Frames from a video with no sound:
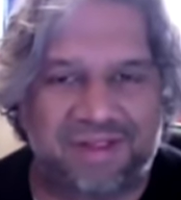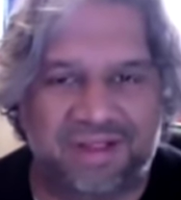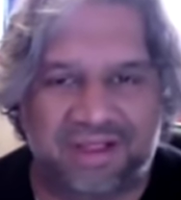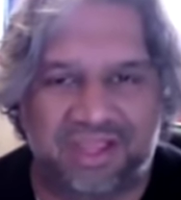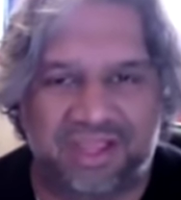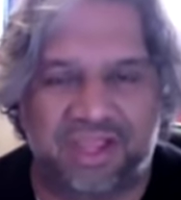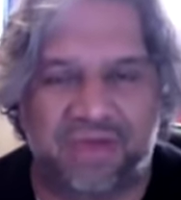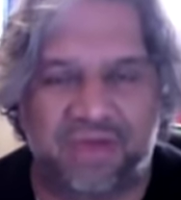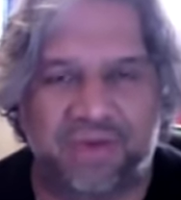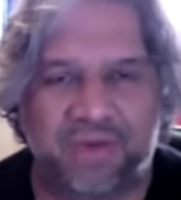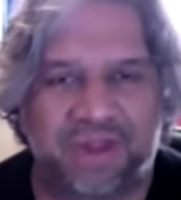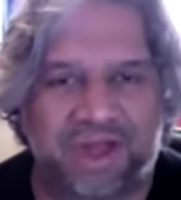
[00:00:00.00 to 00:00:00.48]

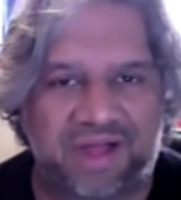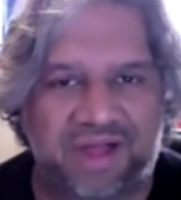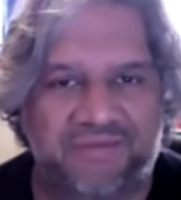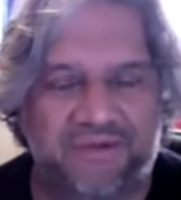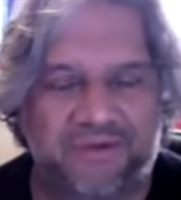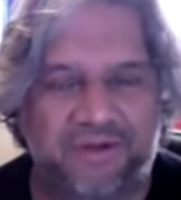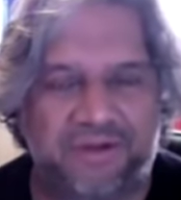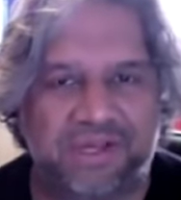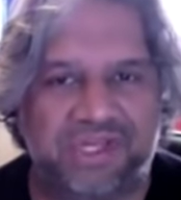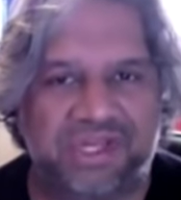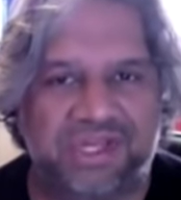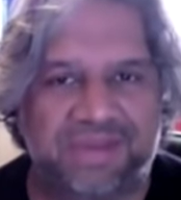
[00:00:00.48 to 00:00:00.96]
You and I are
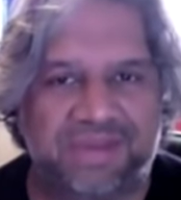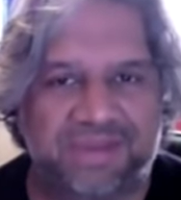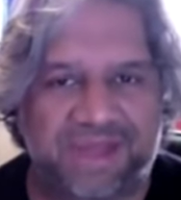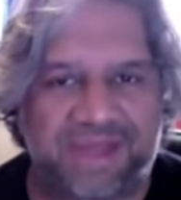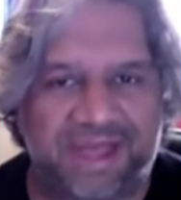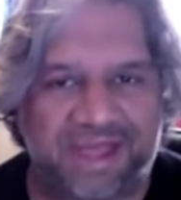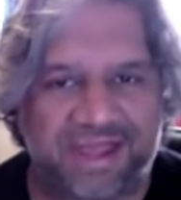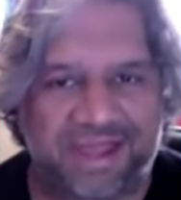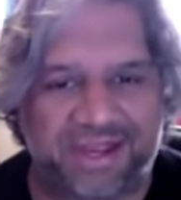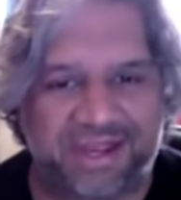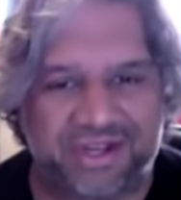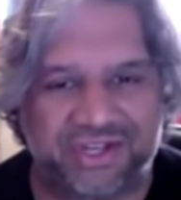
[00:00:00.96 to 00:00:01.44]
very similar
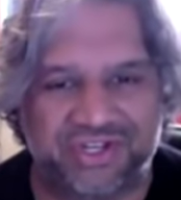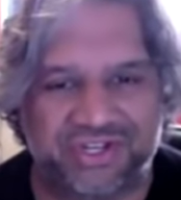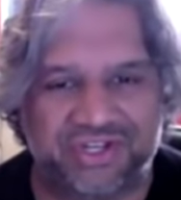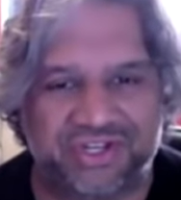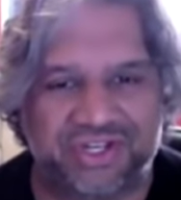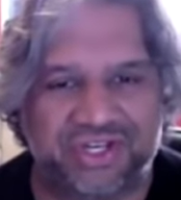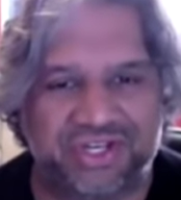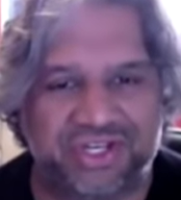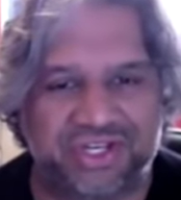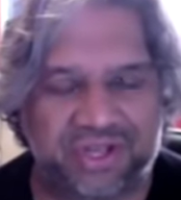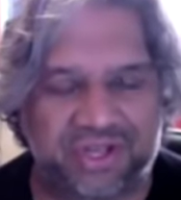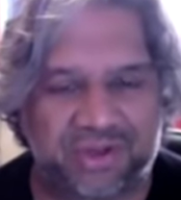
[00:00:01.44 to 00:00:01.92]
age,
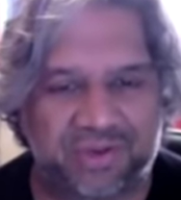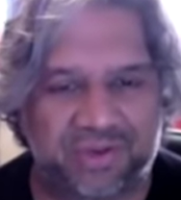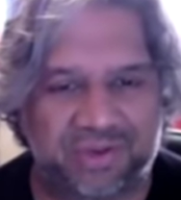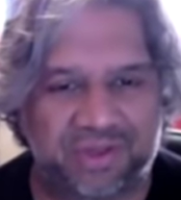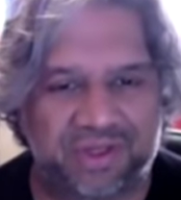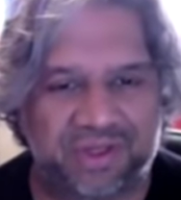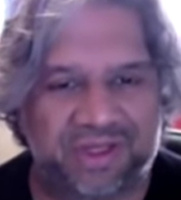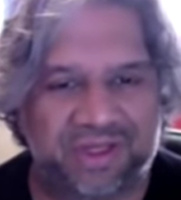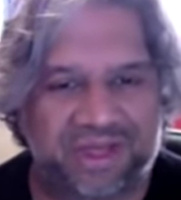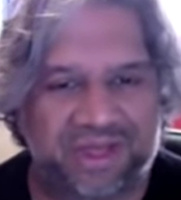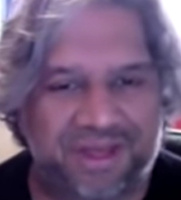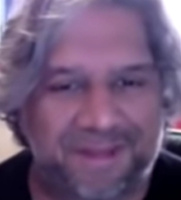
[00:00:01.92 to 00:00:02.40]
so
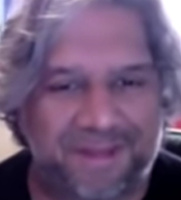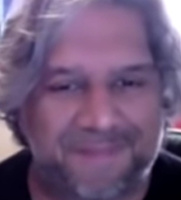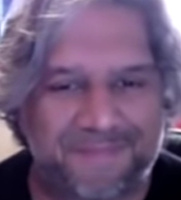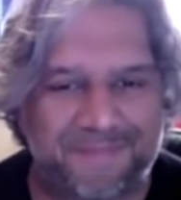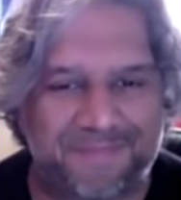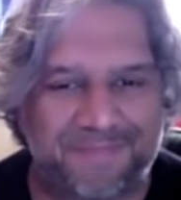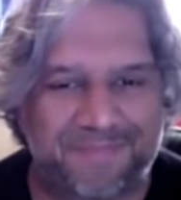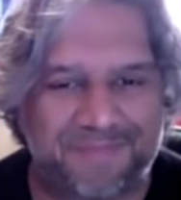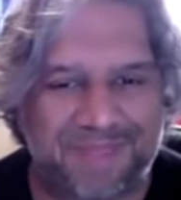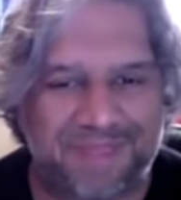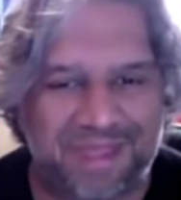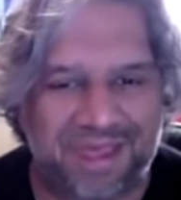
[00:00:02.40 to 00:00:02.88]

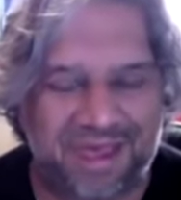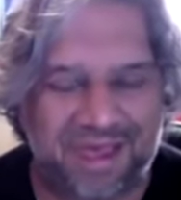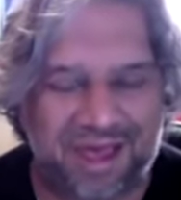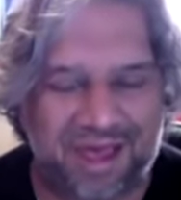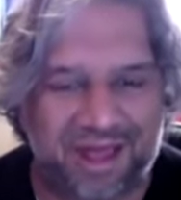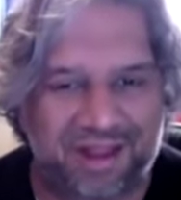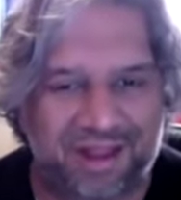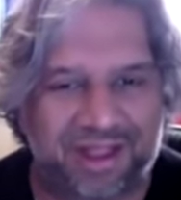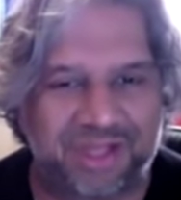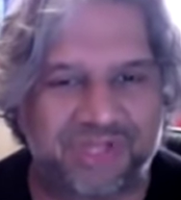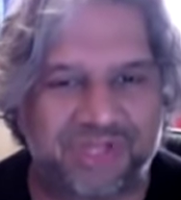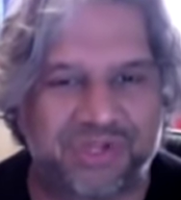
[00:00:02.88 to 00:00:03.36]

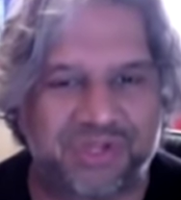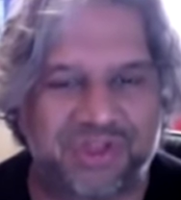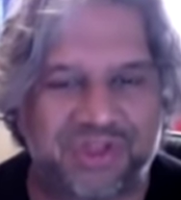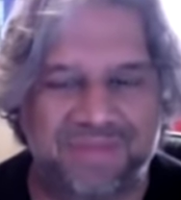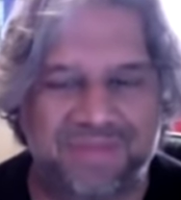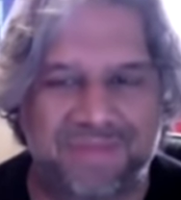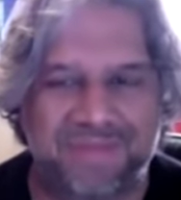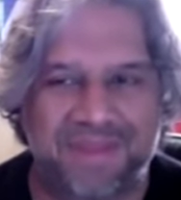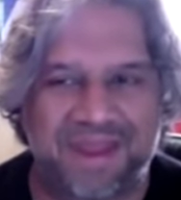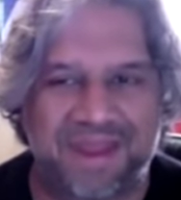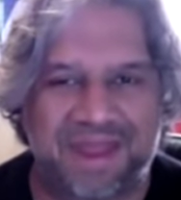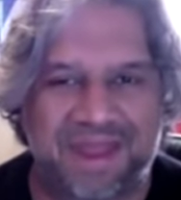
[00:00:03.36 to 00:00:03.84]
I'll ask you in a
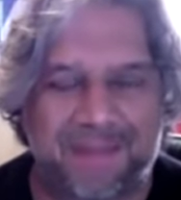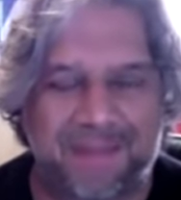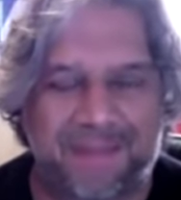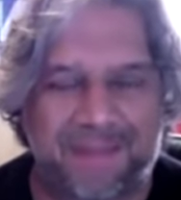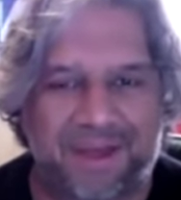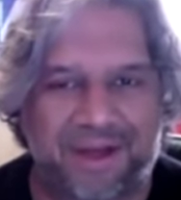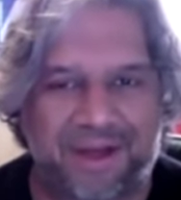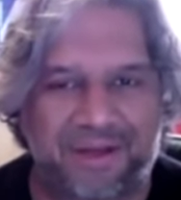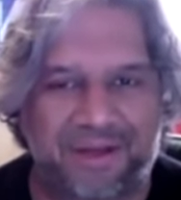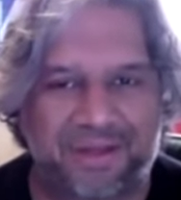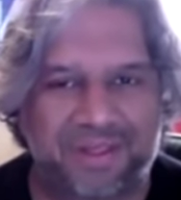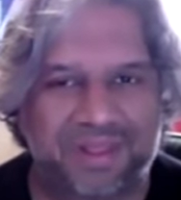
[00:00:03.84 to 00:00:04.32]
minute
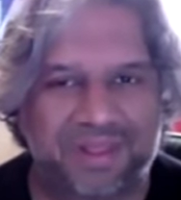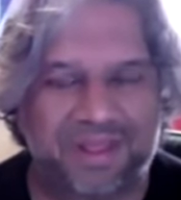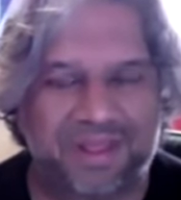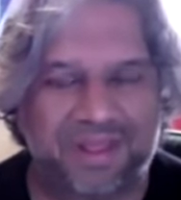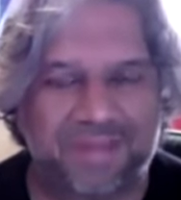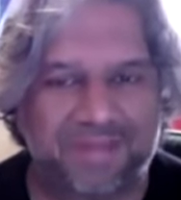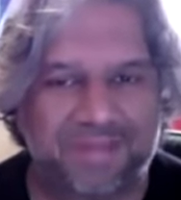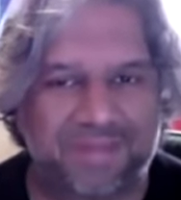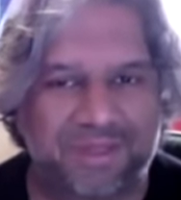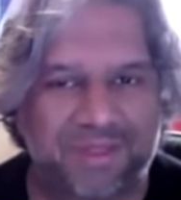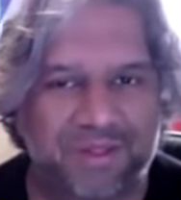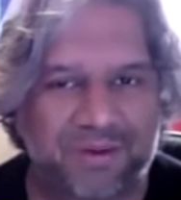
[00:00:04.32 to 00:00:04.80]
about
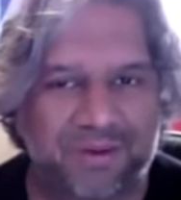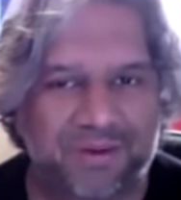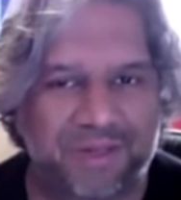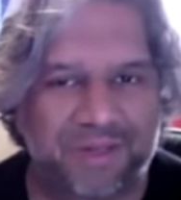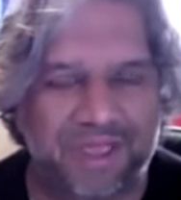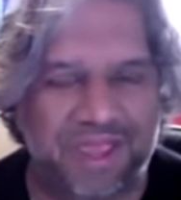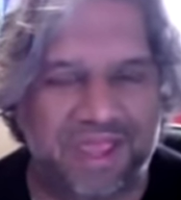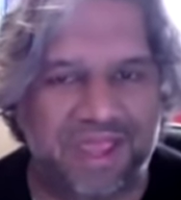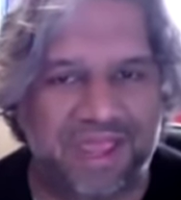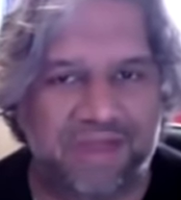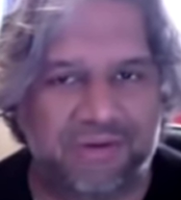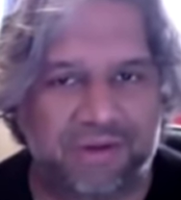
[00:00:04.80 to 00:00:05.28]
your
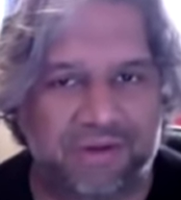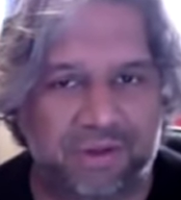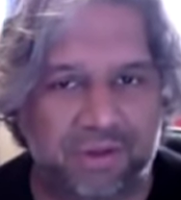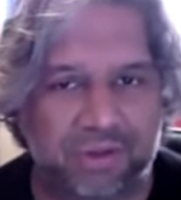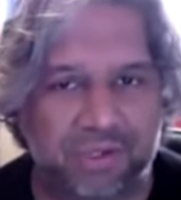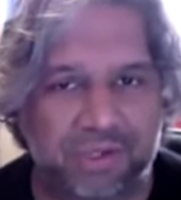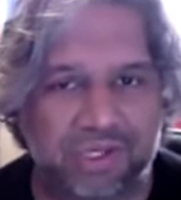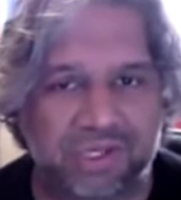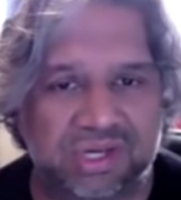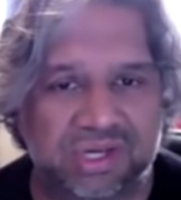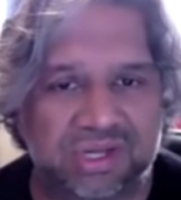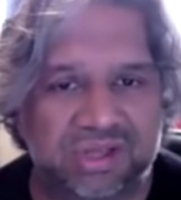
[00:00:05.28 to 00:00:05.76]

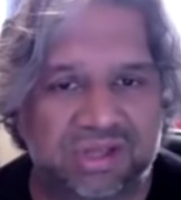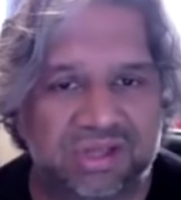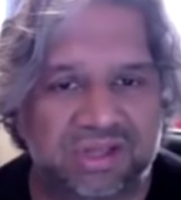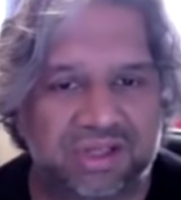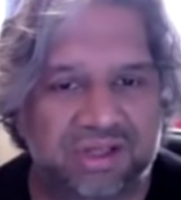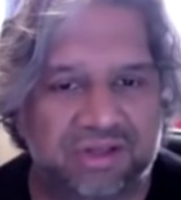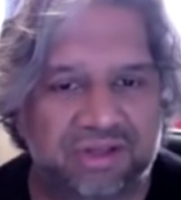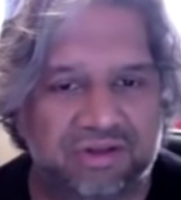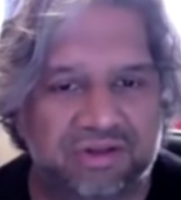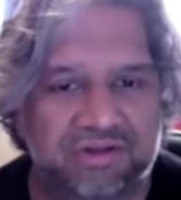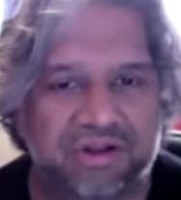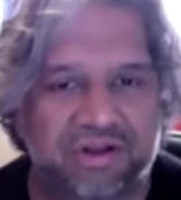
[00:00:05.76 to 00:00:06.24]
heroes
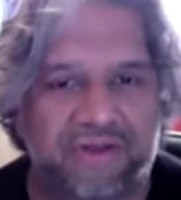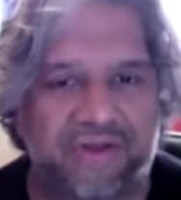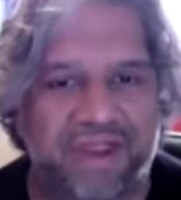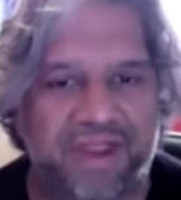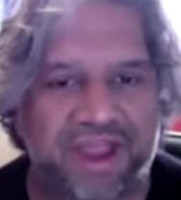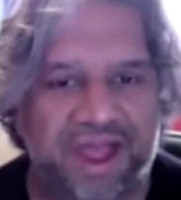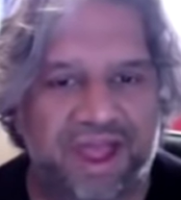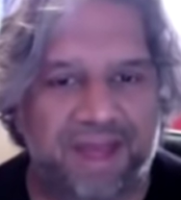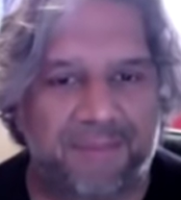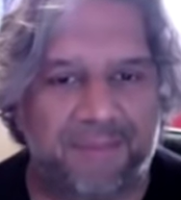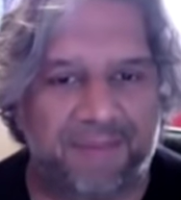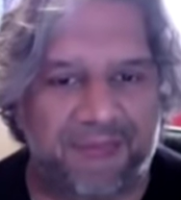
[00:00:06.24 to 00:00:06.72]
growing
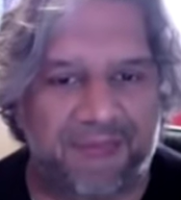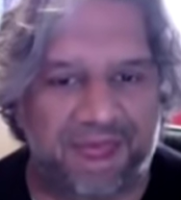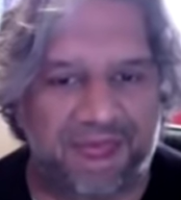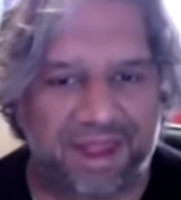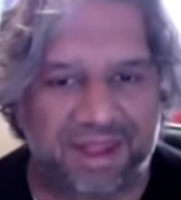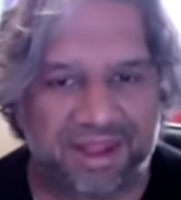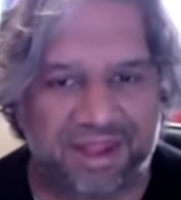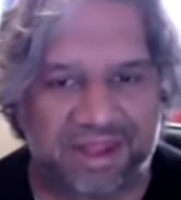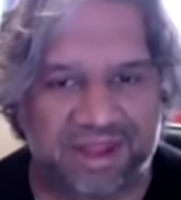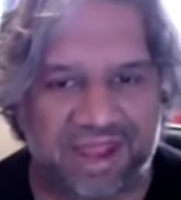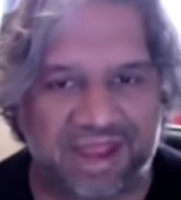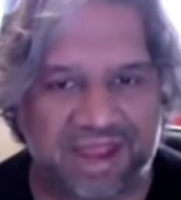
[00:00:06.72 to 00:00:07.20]
up and
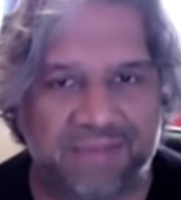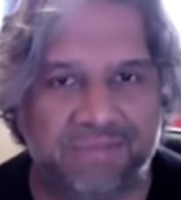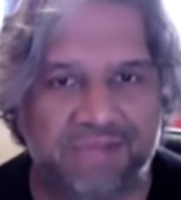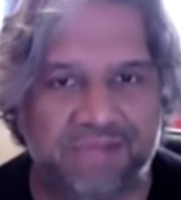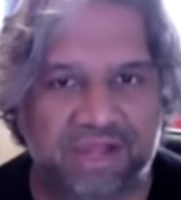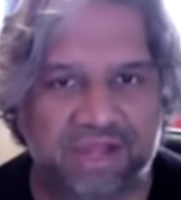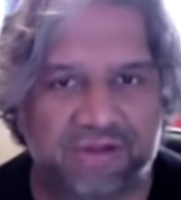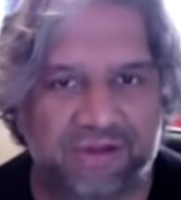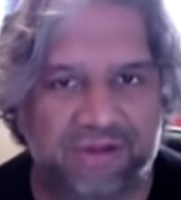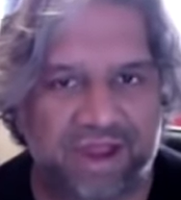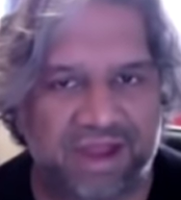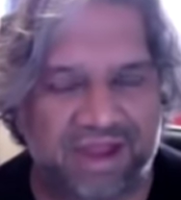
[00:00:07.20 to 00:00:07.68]
the
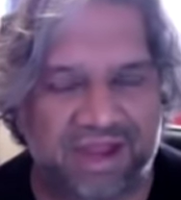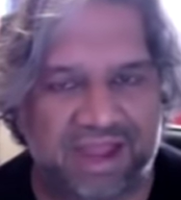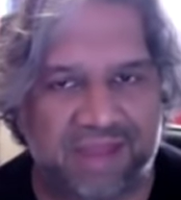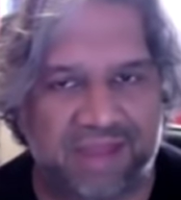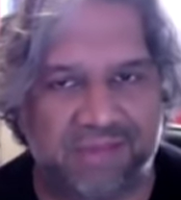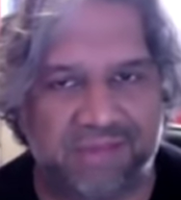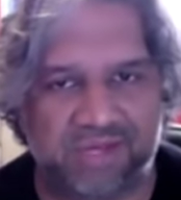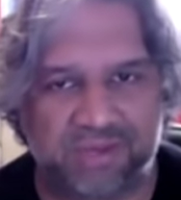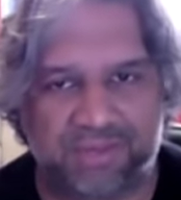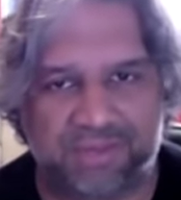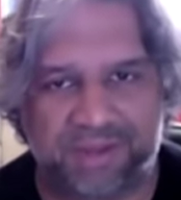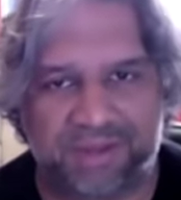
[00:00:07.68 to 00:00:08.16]
great
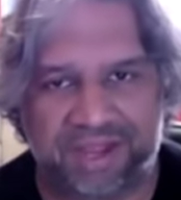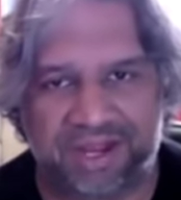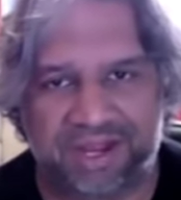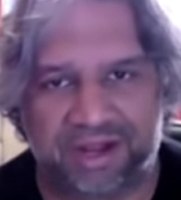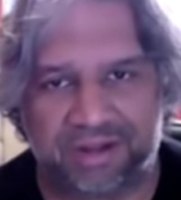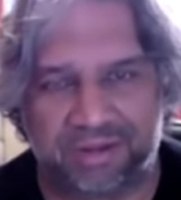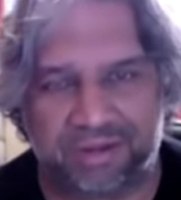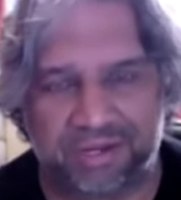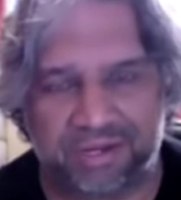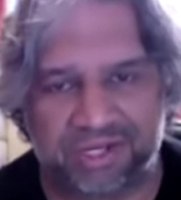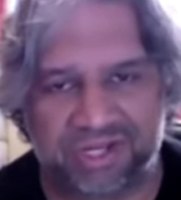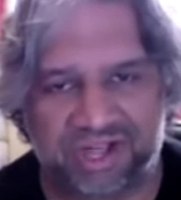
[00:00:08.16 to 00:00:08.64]
names you played
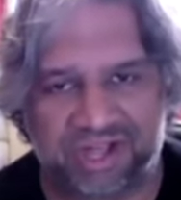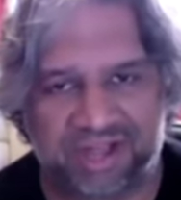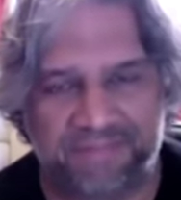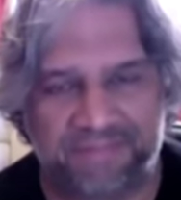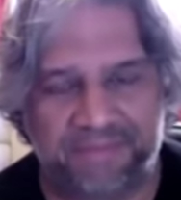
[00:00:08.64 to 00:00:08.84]
alongside.